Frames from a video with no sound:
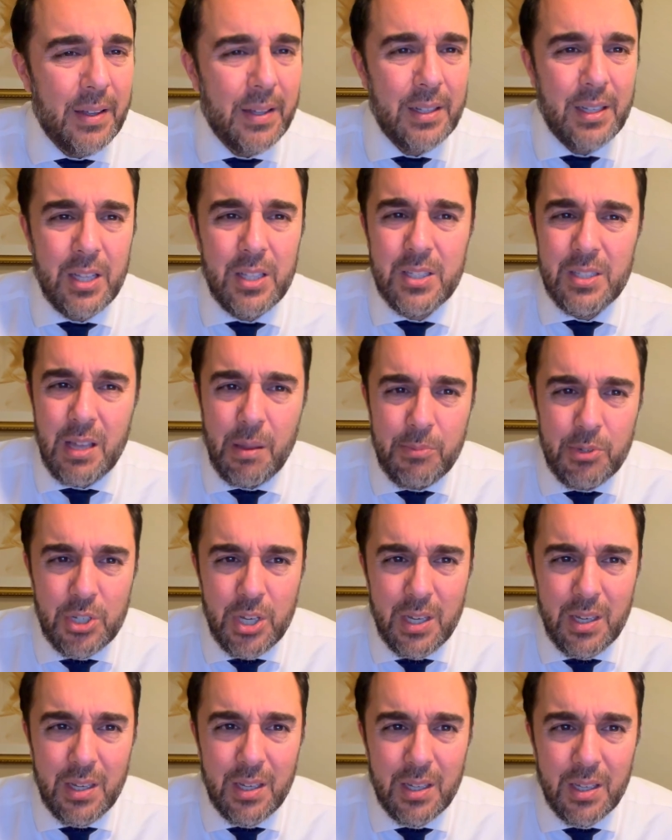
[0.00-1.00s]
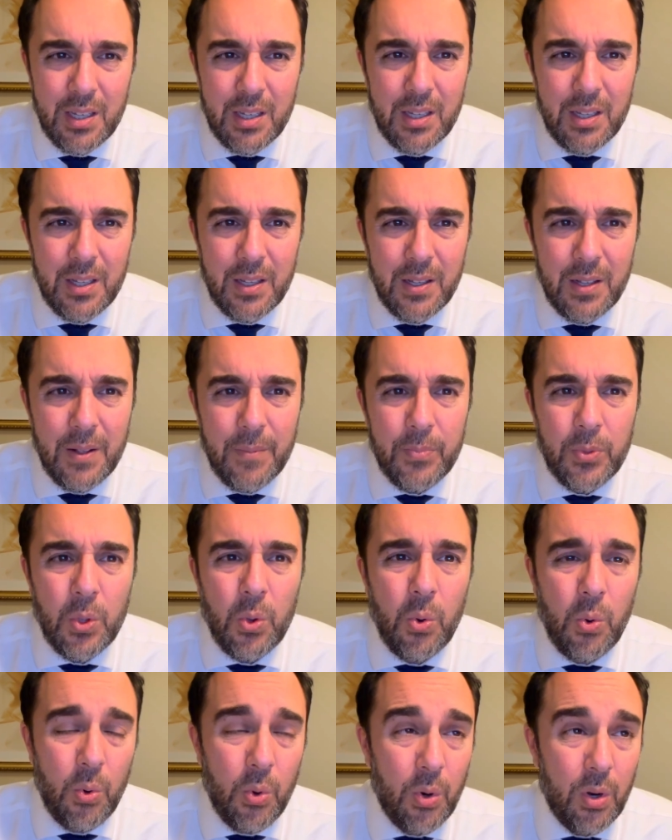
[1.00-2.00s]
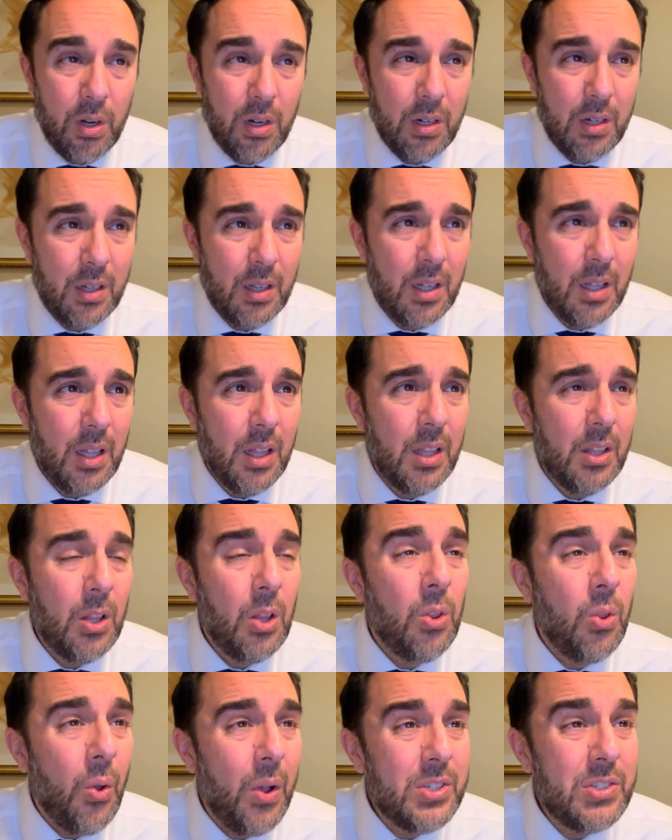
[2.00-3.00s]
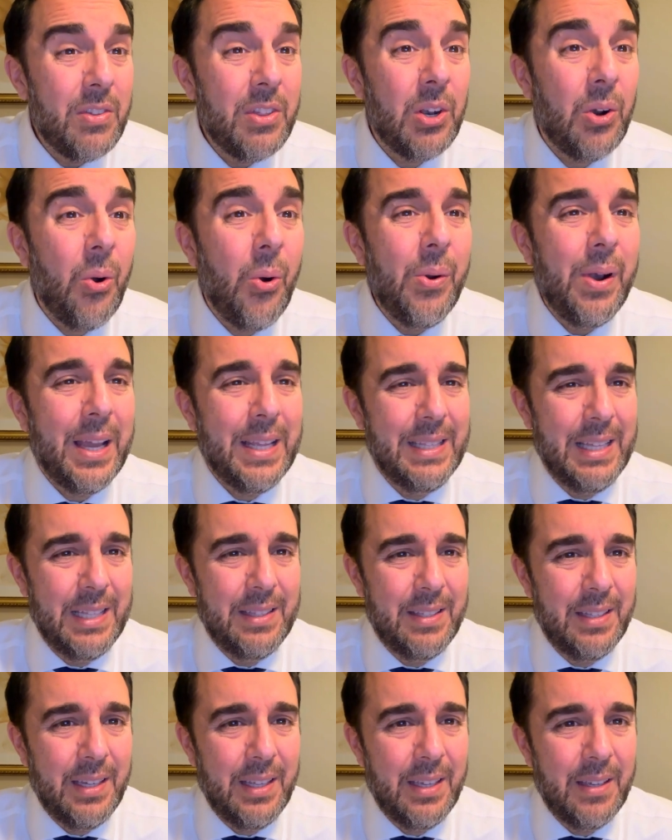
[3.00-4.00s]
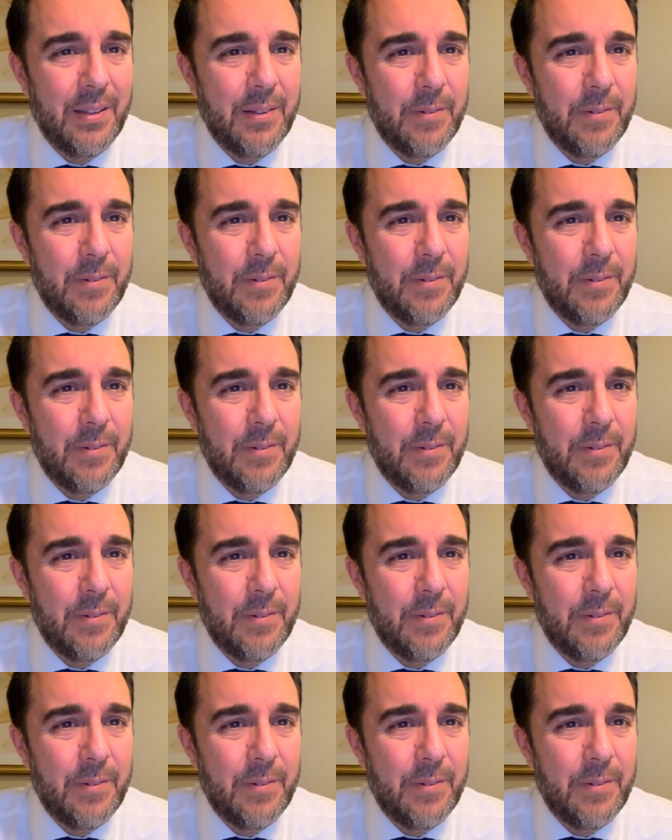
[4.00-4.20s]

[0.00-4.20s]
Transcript: consumption or the loss of their own identity.